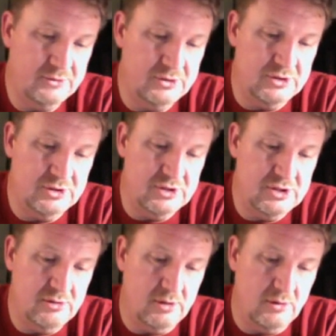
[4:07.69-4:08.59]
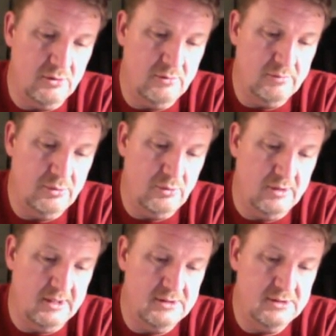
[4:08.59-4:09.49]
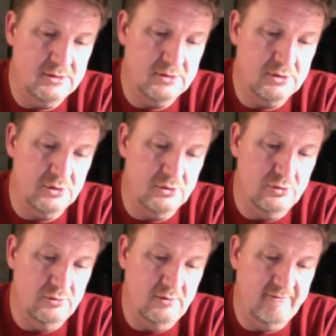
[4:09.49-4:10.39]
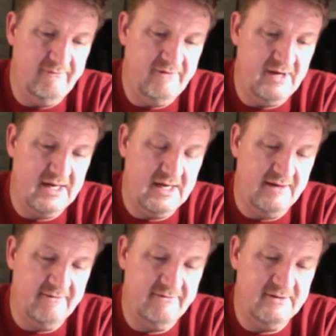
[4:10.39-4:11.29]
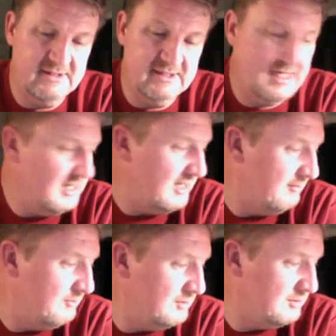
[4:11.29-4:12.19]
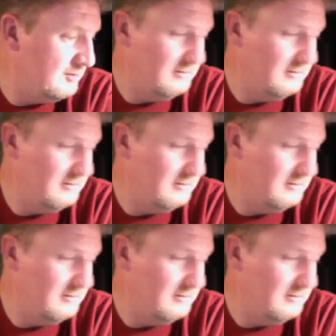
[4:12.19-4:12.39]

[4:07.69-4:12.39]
0.25 times